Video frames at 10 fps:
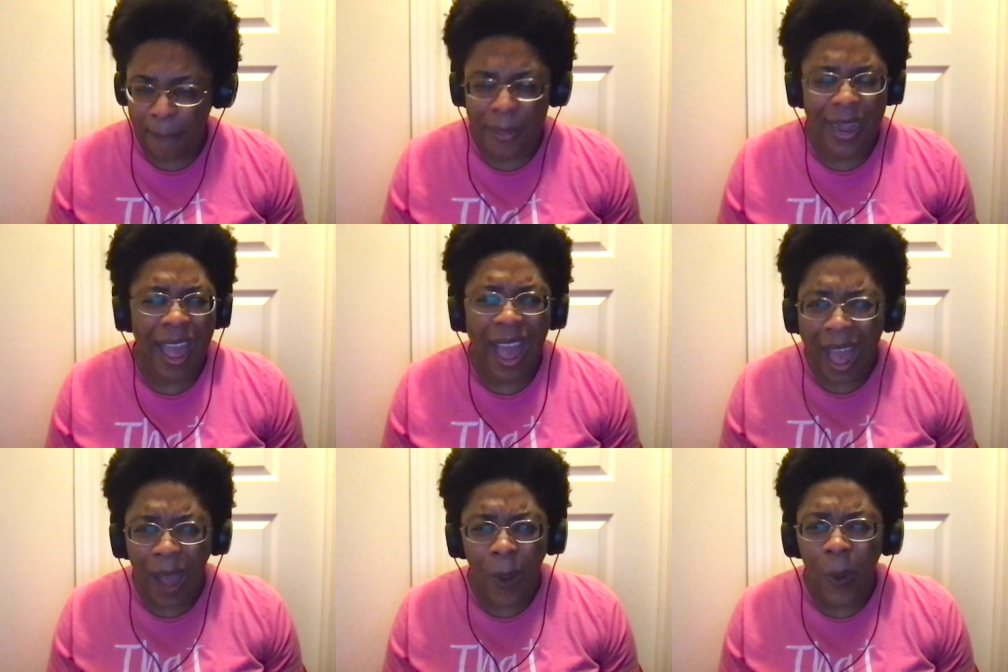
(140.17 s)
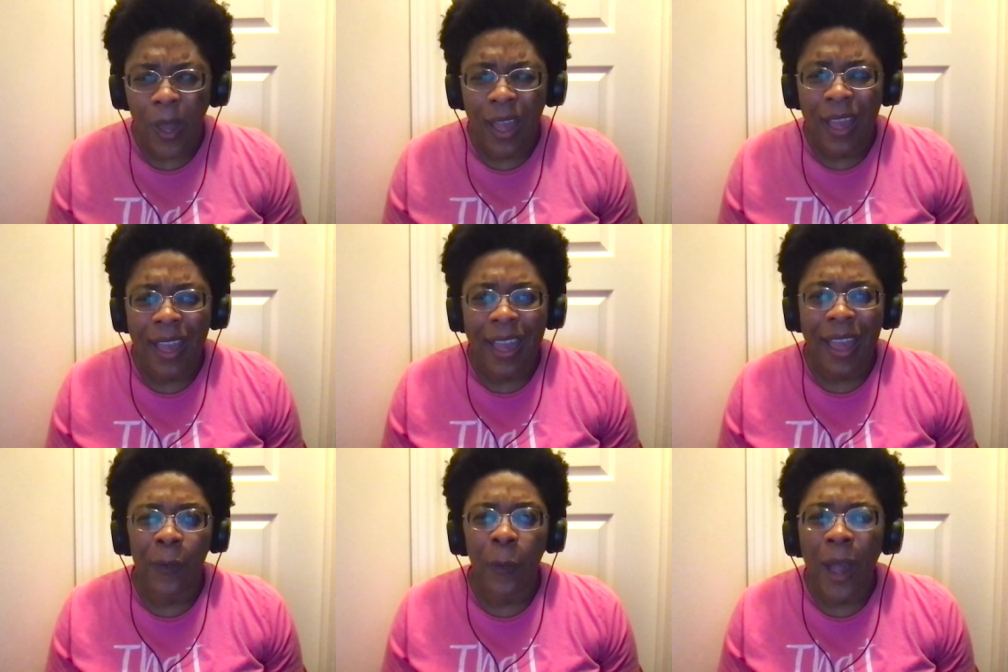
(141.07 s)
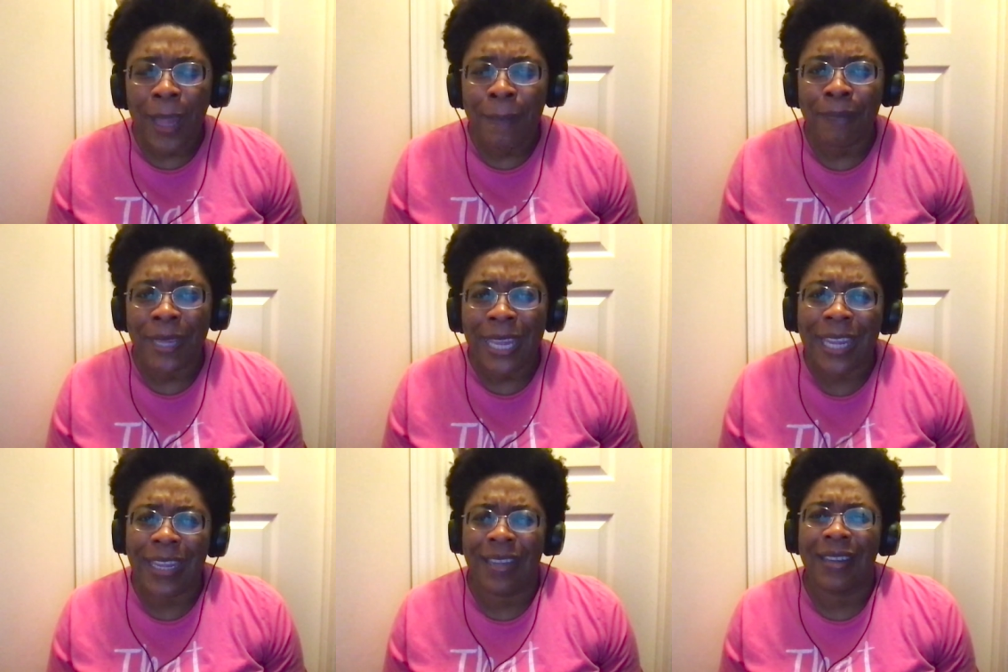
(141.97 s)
But how? And why me?